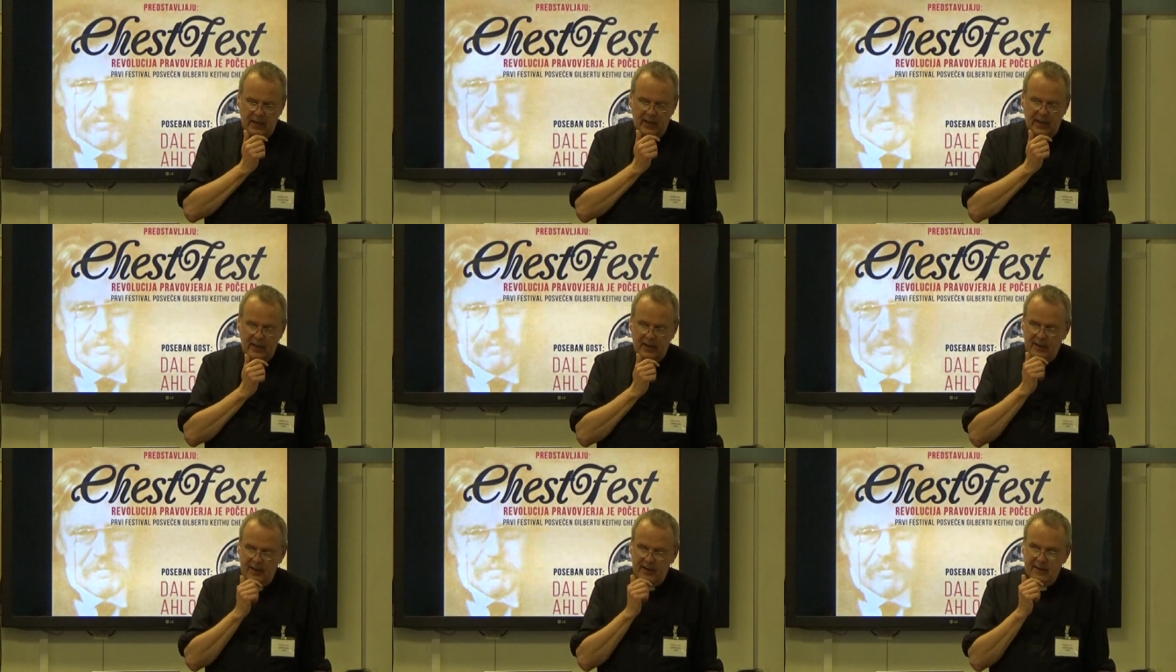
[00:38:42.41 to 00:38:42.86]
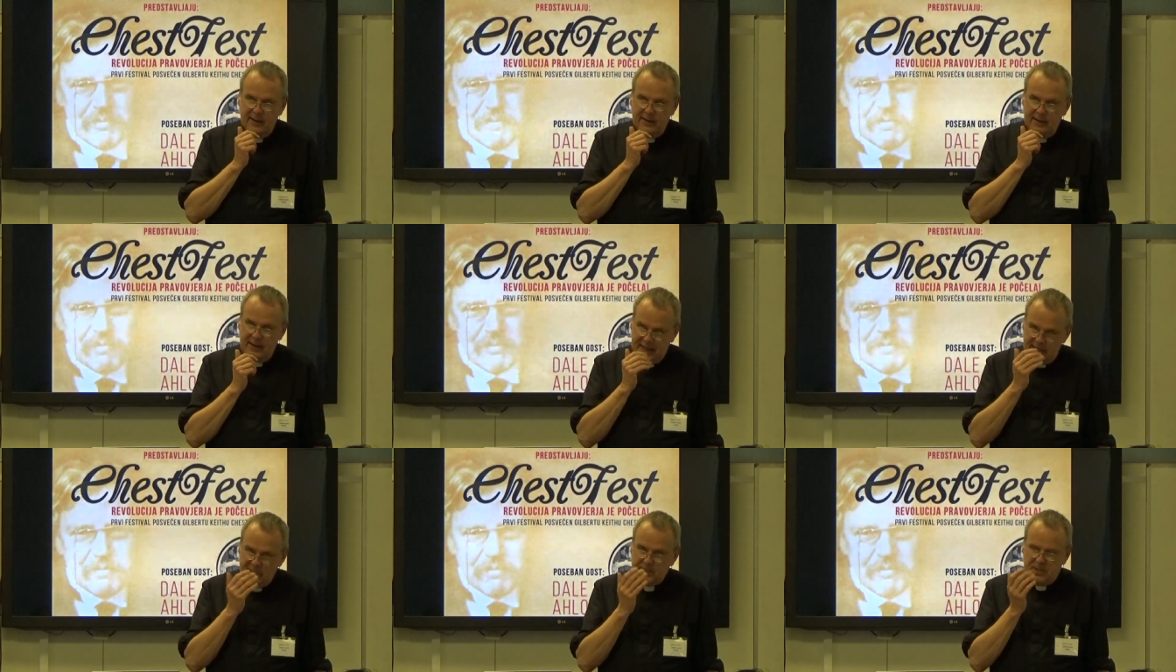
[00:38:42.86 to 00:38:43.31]
uh,
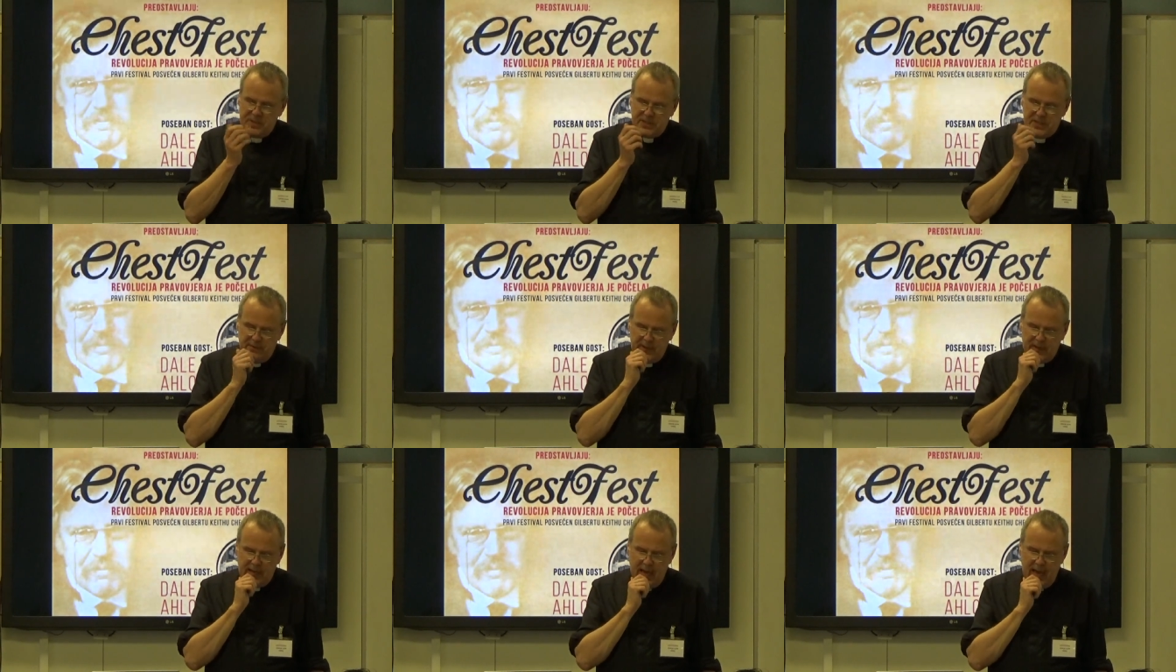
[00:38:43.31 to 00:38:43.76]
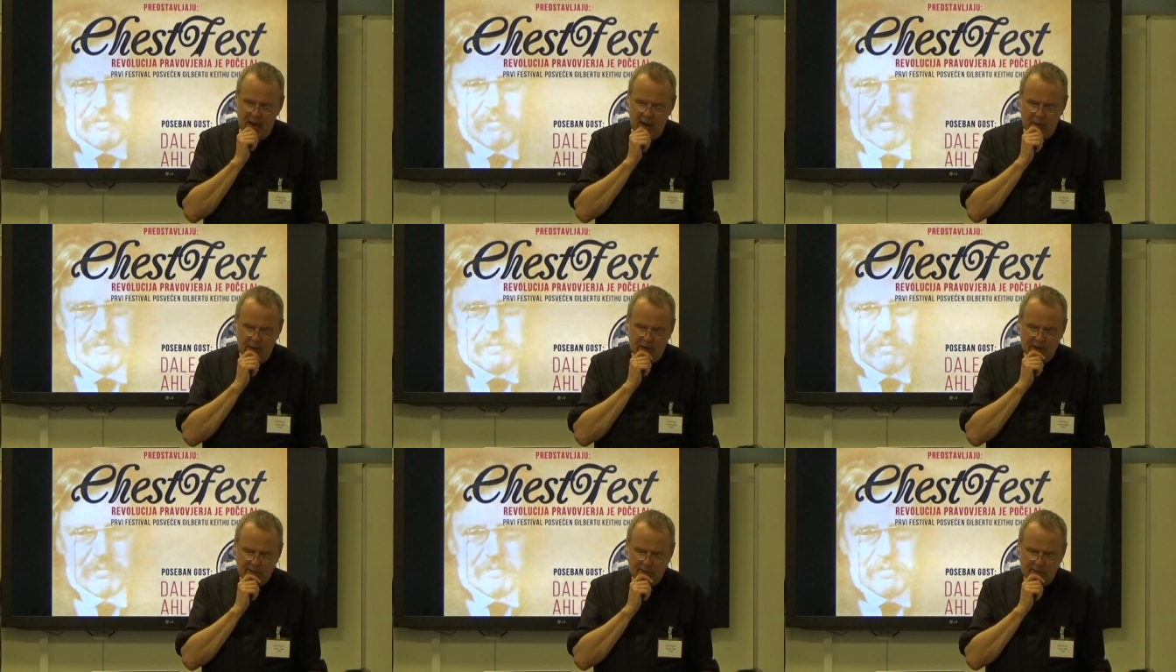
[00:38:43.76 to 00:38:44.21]
in specific
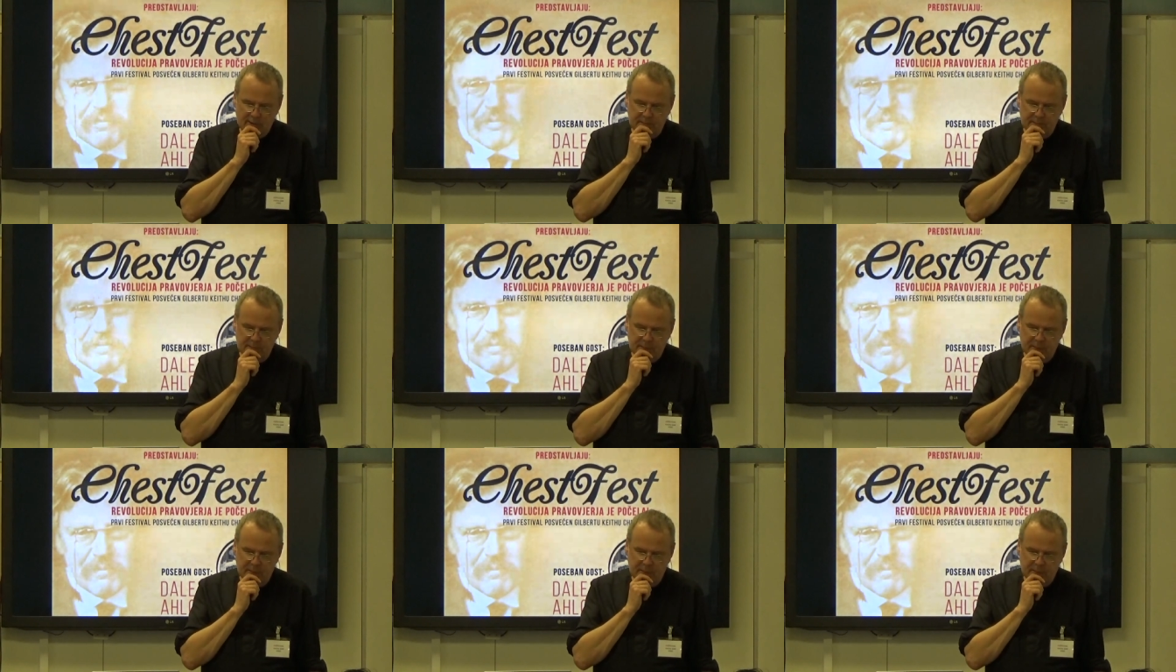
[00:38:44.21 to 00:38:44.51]
areas.